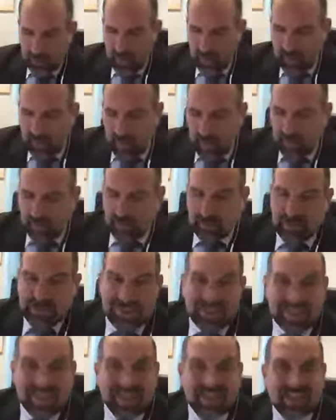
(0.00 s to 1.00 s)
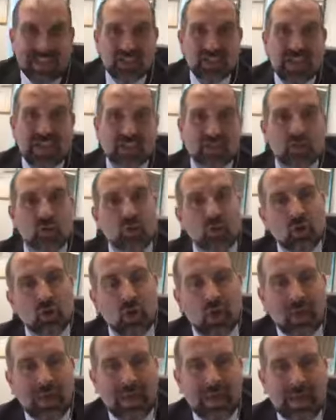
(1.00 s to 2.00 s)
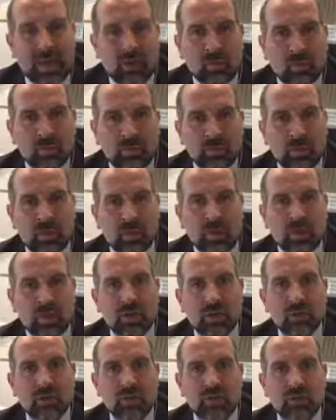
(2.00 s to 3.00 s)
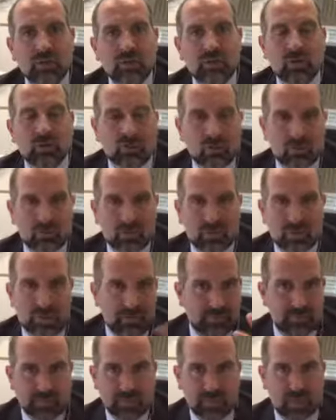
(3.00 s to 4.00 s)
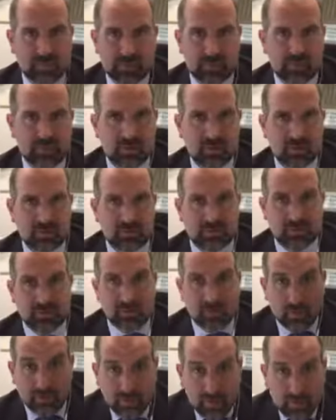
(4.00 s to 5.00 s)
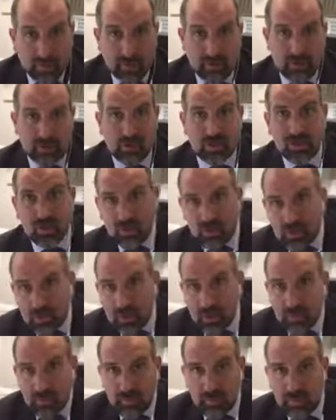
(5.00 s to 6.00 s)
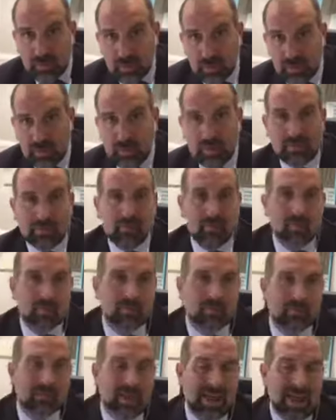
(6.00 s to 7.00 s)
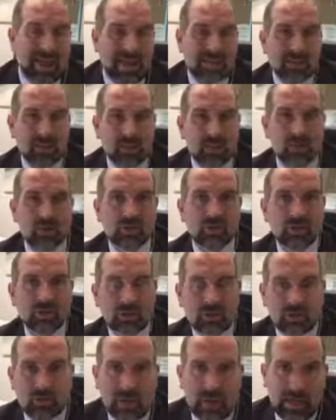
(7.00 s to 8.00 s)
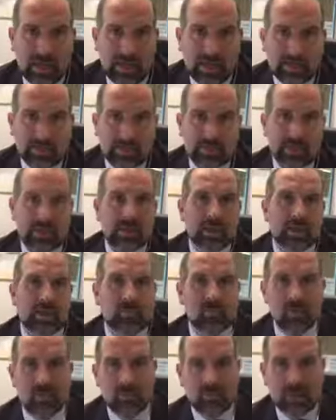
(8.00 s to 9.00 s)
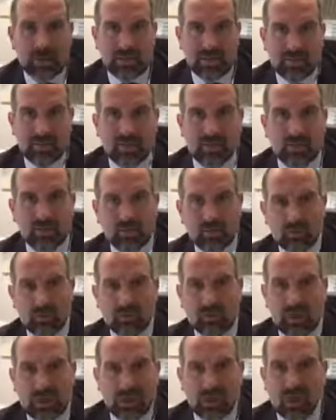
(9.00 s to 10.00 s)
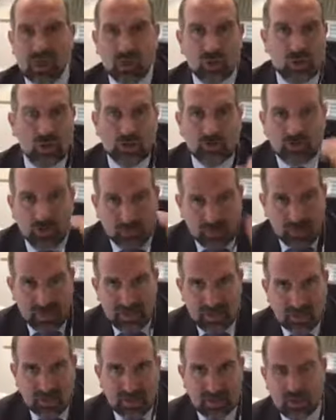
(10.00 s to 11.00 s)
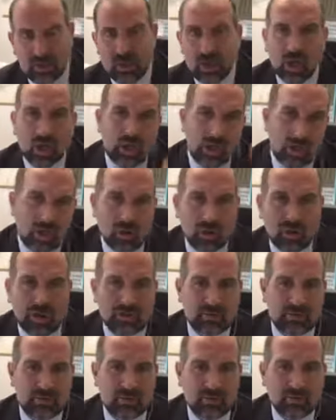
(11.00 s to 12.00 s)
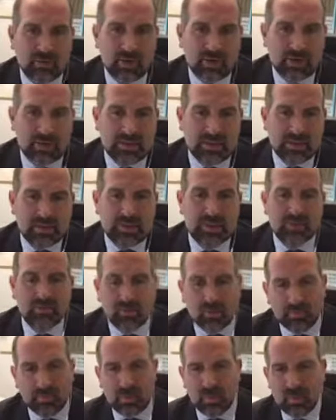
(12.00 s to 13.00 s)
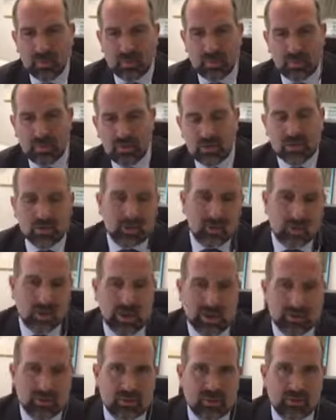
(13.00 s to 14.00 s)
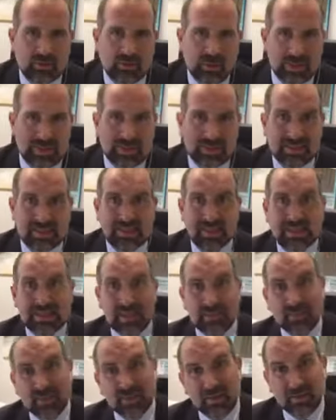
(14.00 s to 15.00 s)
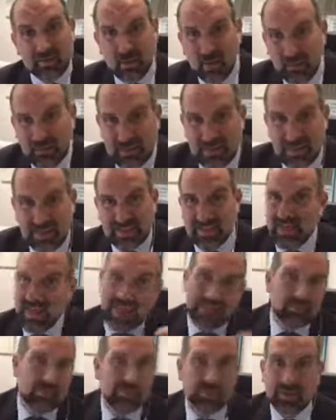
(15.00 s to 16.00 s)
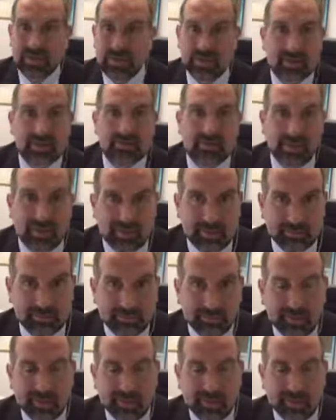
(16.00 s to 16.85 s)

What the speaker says: And in the NHS, you're not allowed to do different types of surgery. If you're a burn surgeon, you do burns. If you're a hand surgeon, you do hands. If you're a breast surgeon, you do breasts. If you're a breast surgeon, you're not allowed to do faces. If you're a burn surgeon, you're not allowed to do breasts. But in the private sector, everybody does everything.